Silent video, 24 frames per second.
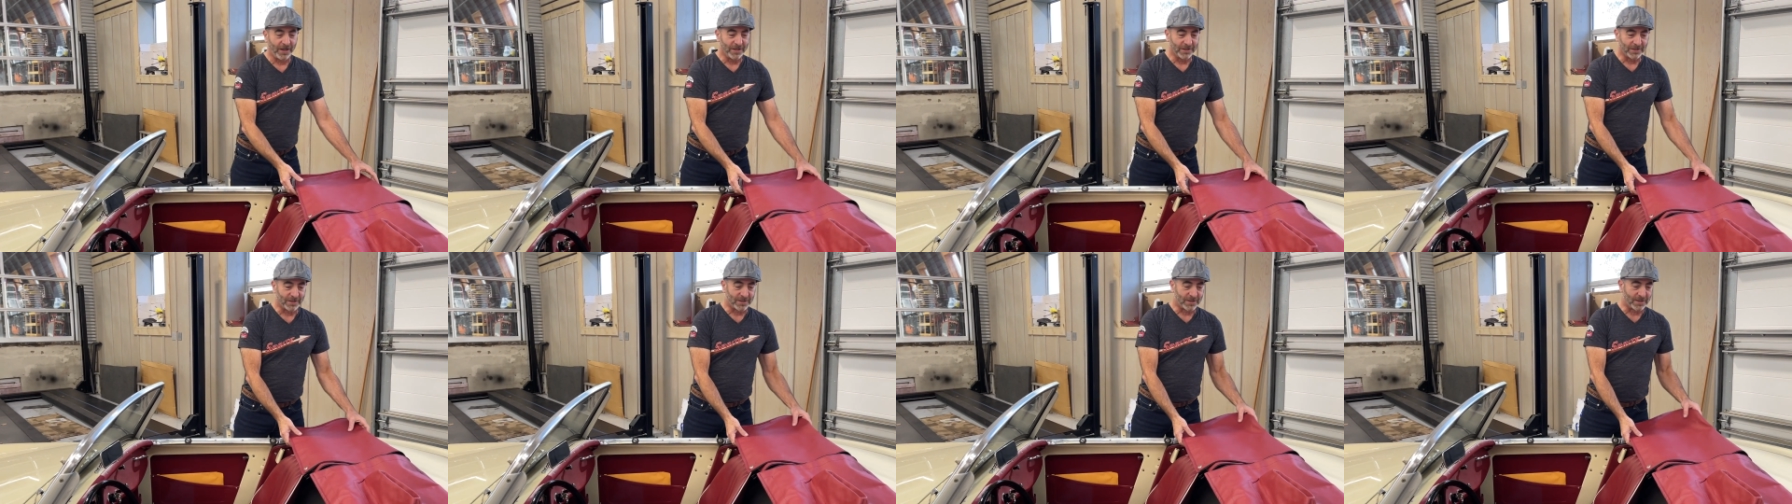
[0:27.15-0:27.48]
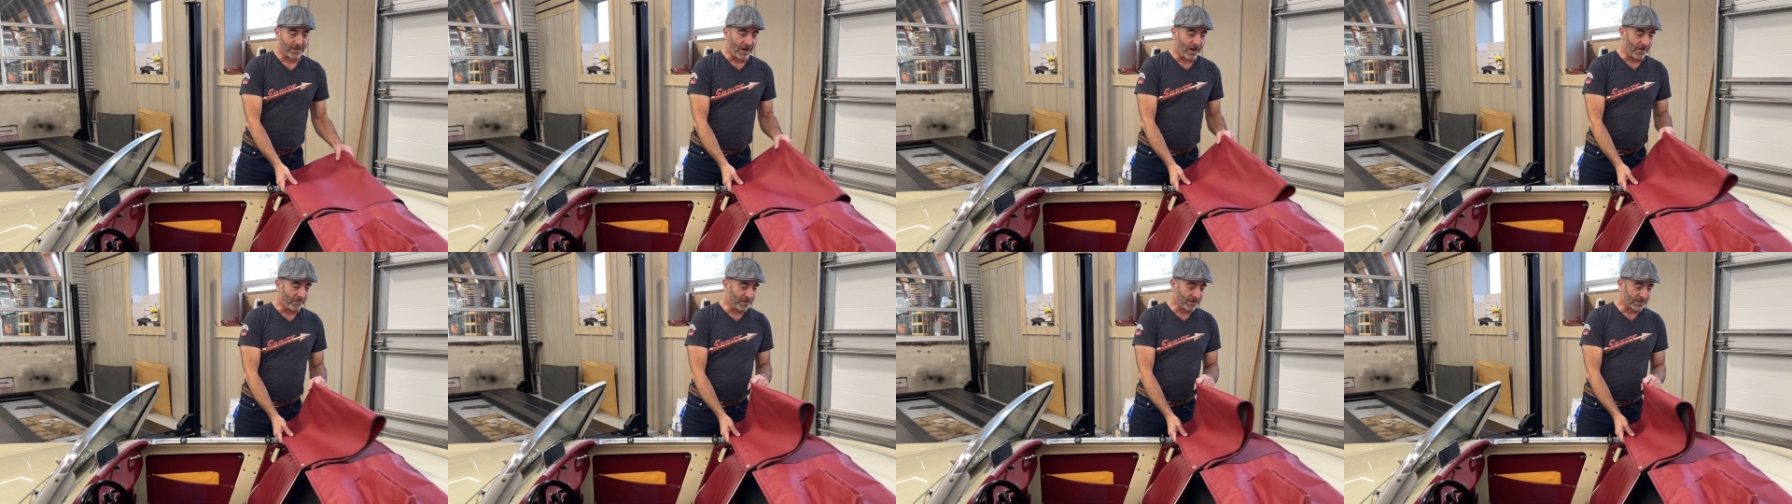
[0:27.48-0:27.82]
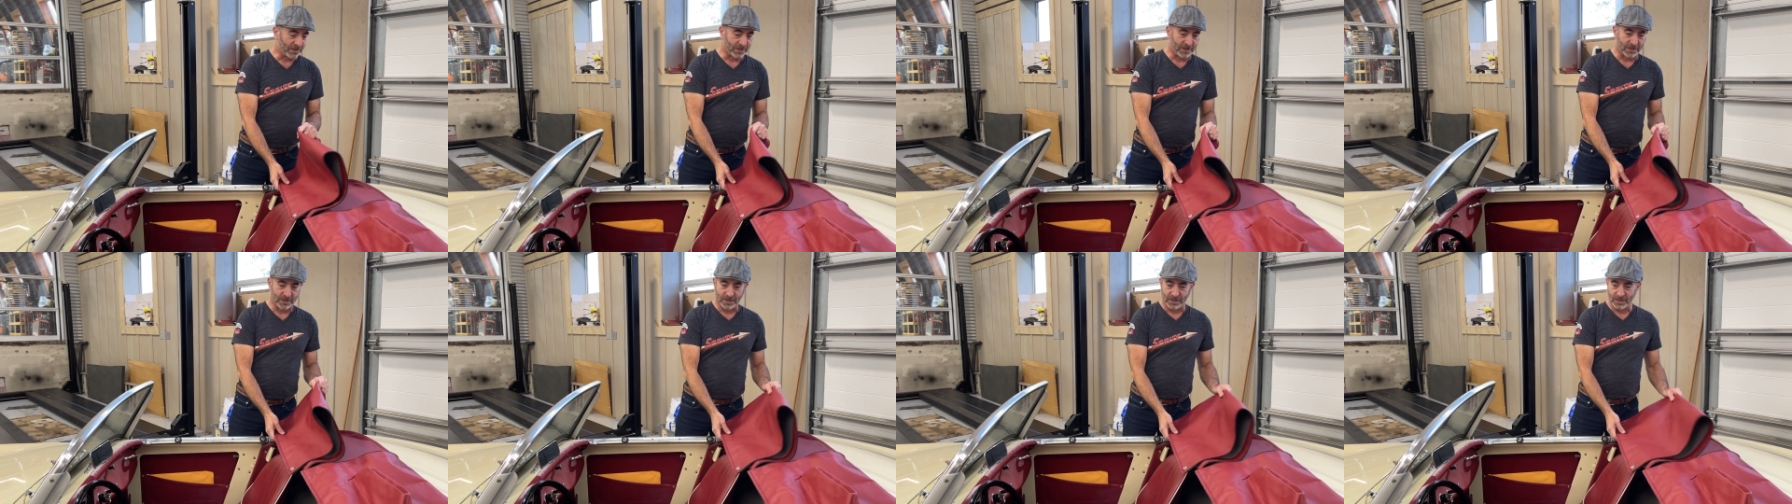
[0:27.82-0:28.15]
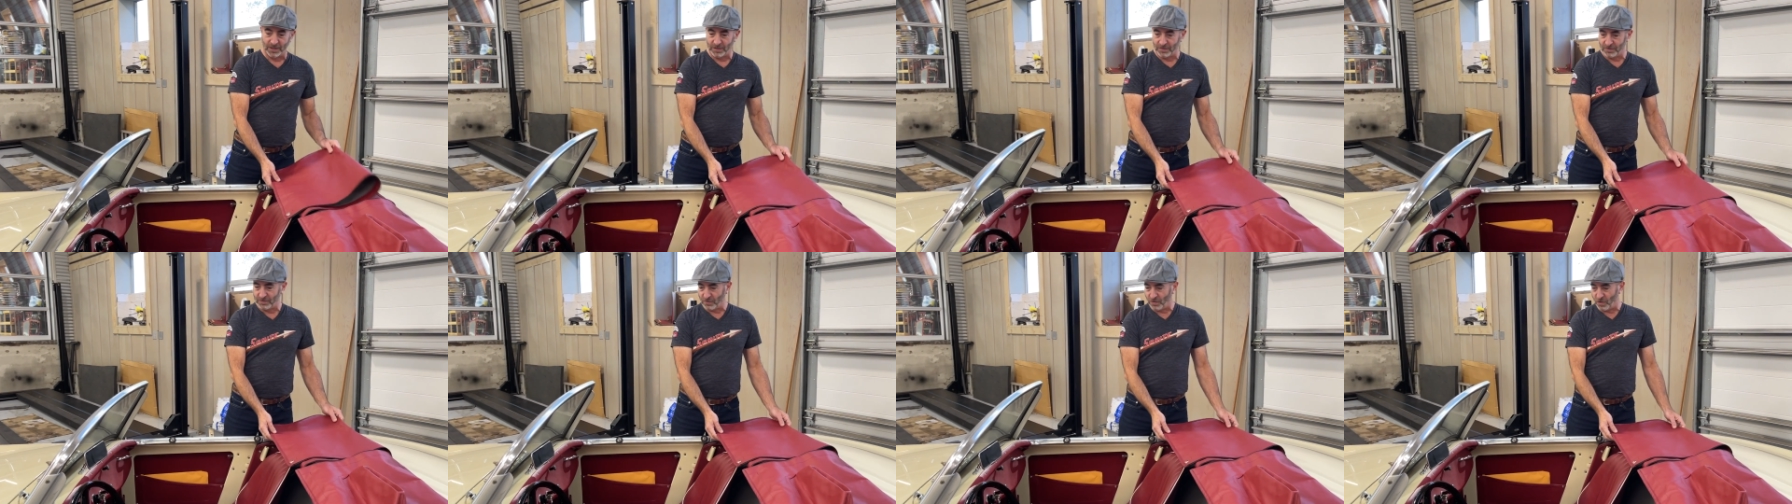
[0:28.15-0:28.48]
It's
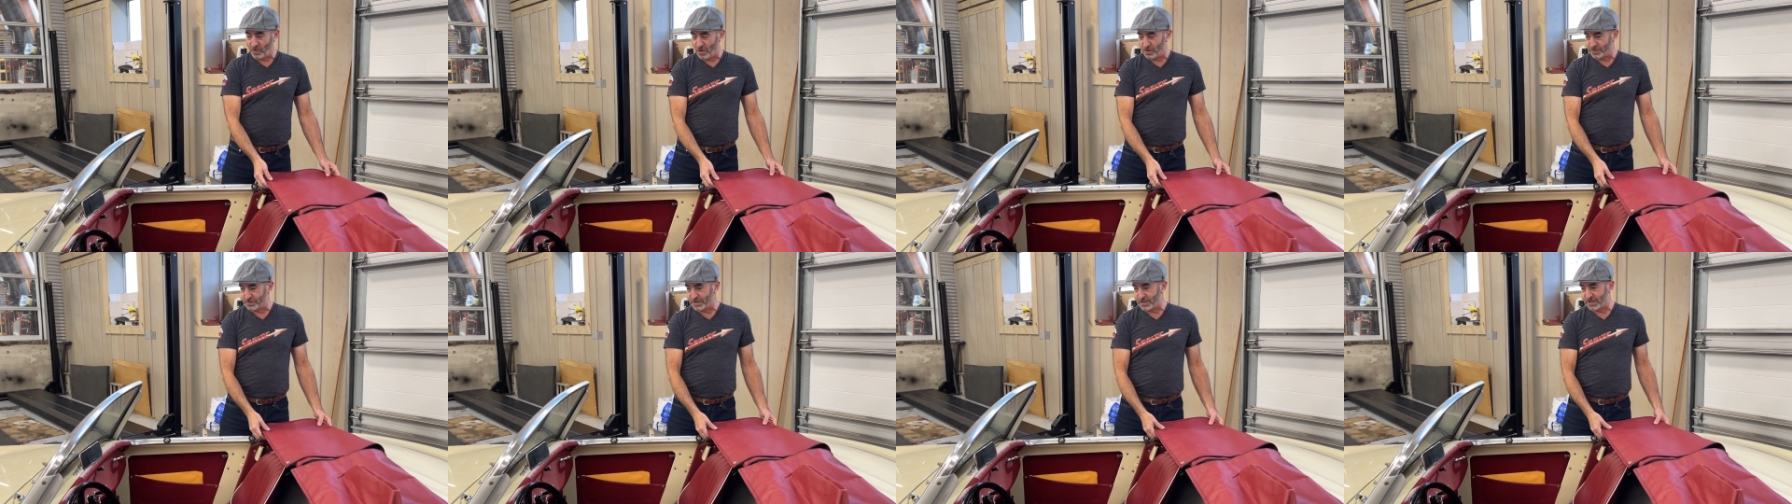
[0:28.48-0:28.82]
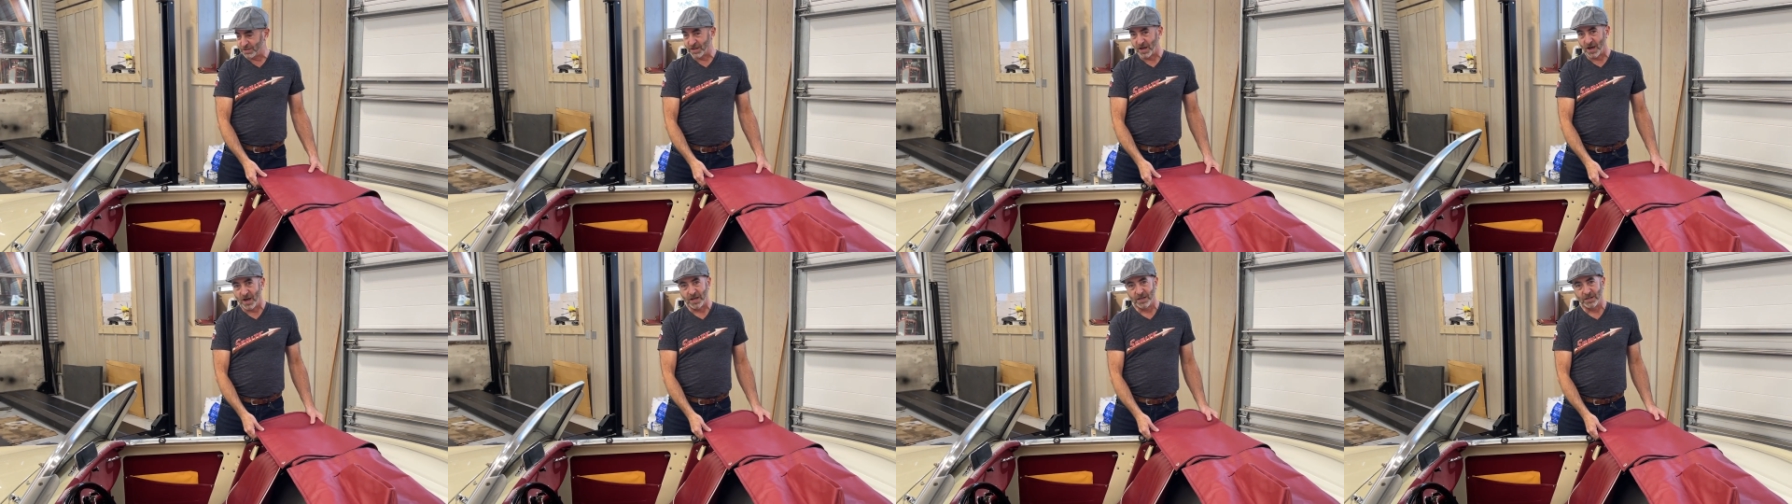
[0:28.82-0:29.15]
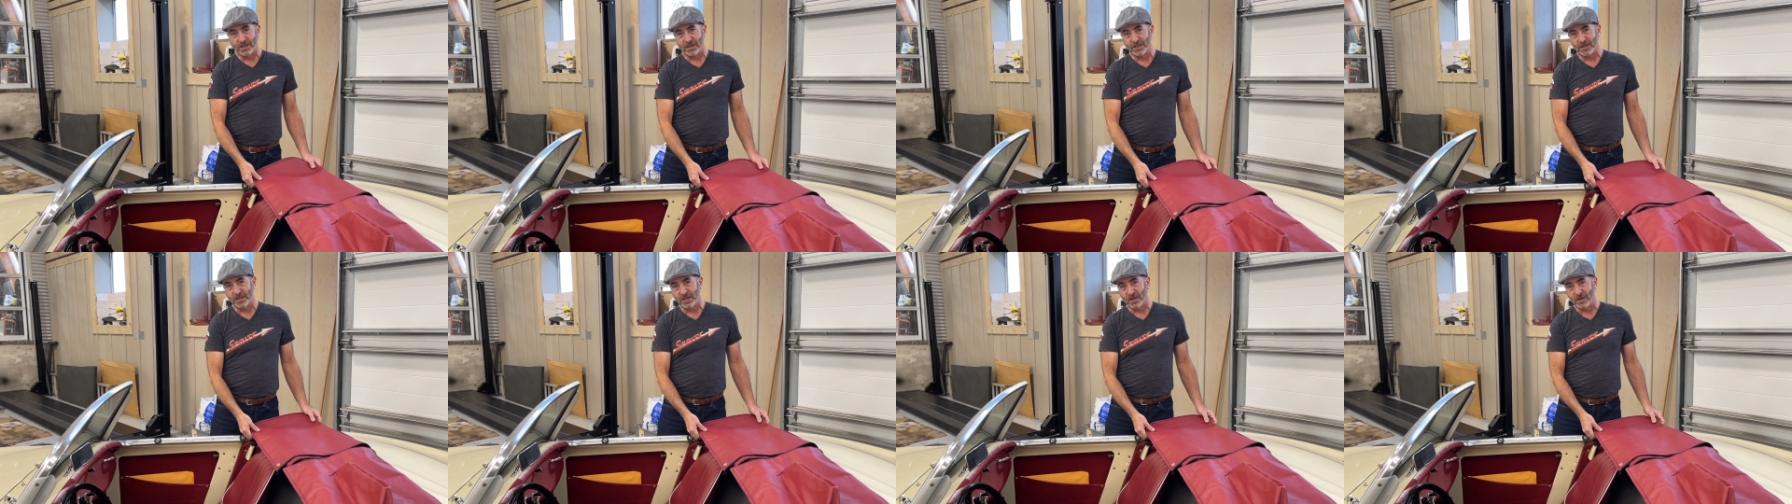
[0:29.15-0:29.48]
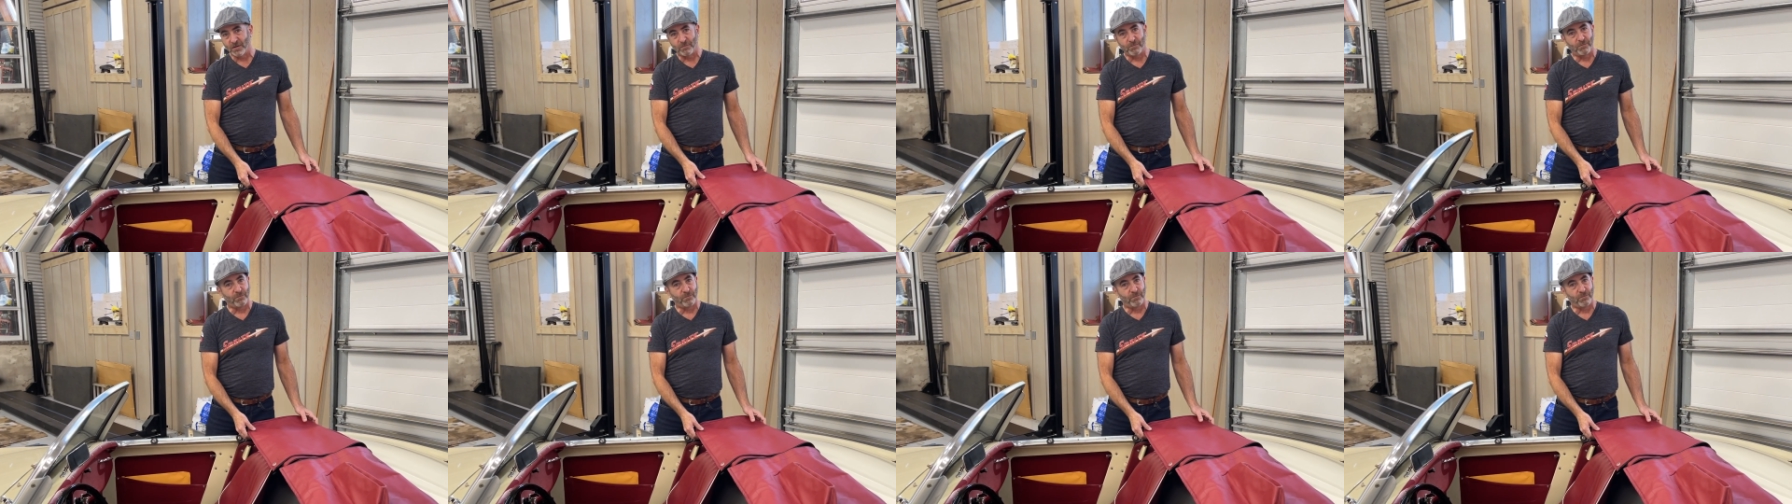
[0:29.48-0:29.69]
obviously all designed in the